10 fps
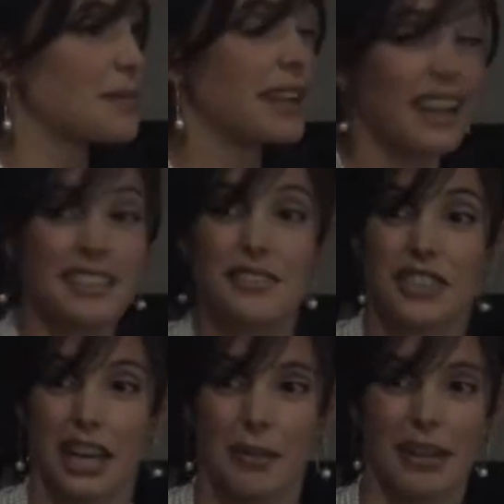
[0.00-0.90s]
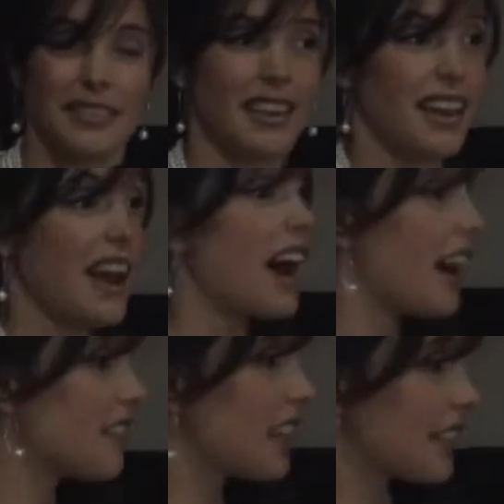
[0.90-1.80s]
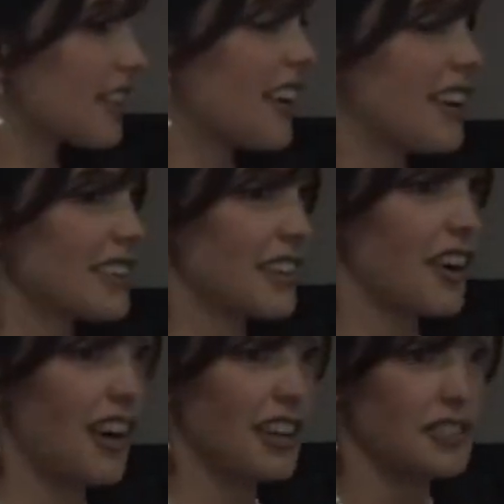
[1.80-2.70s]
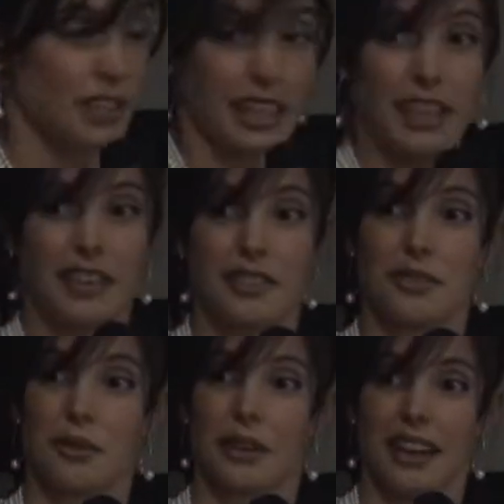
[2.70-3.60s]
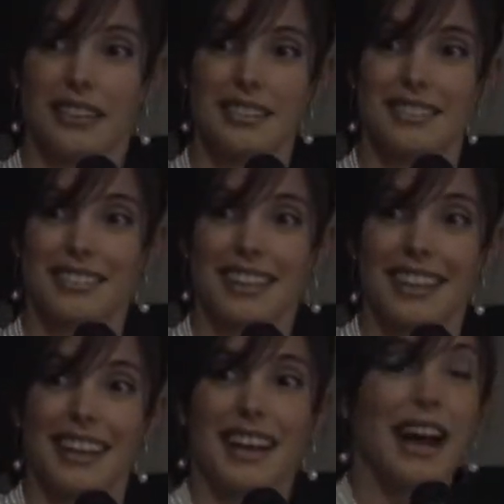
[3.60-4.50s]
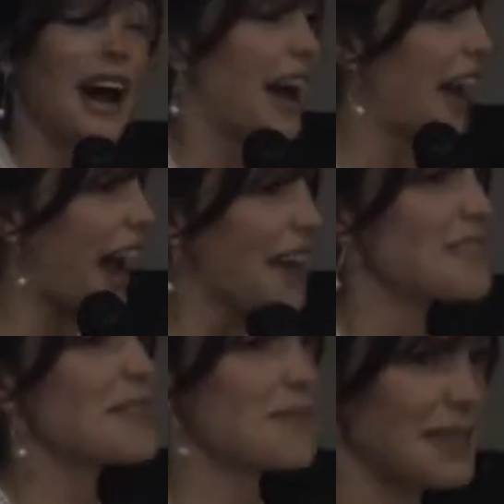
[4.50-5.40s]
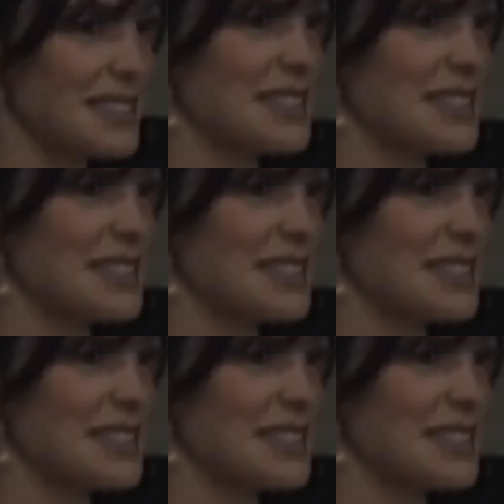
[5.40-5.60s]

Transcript: Because of Jamie, I've never gotten caught drinking on the school grounds. I haven't been